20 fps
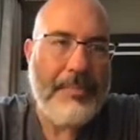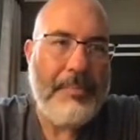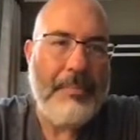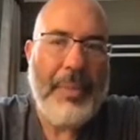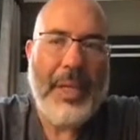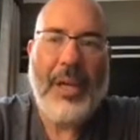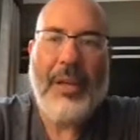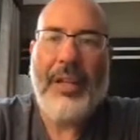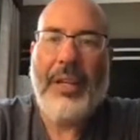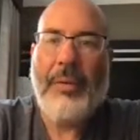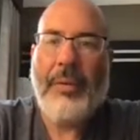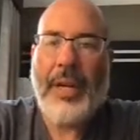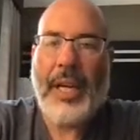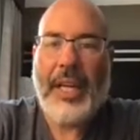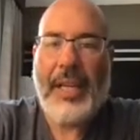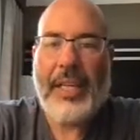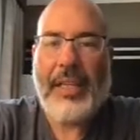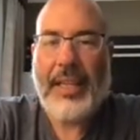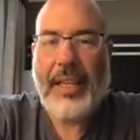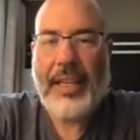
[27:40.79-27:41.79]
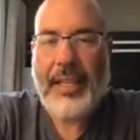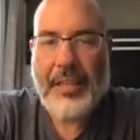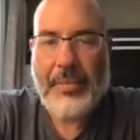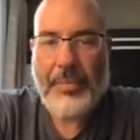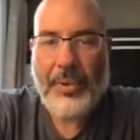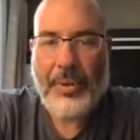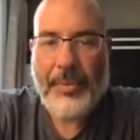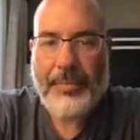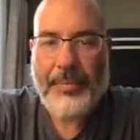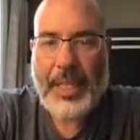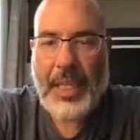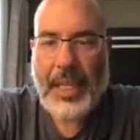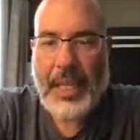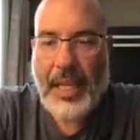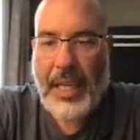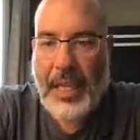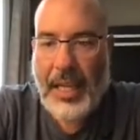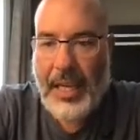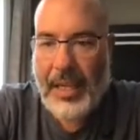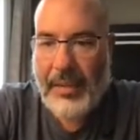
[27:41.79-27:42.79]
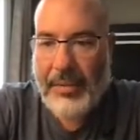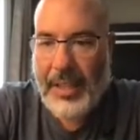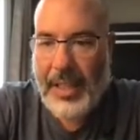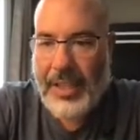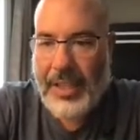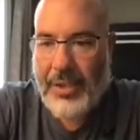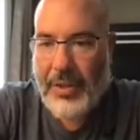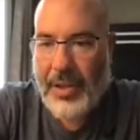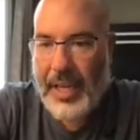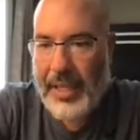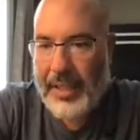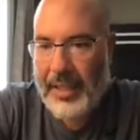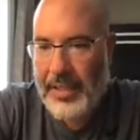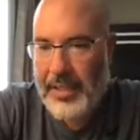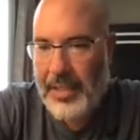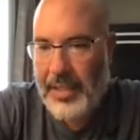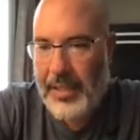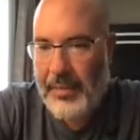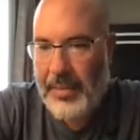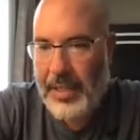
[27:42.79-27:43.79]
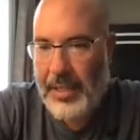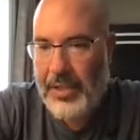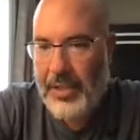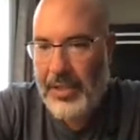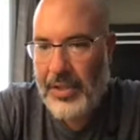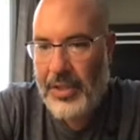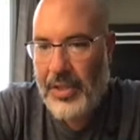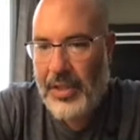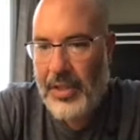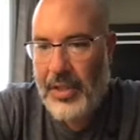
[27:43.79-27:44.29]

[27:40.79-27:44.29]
barely recognizable. And I'm going to drag this image.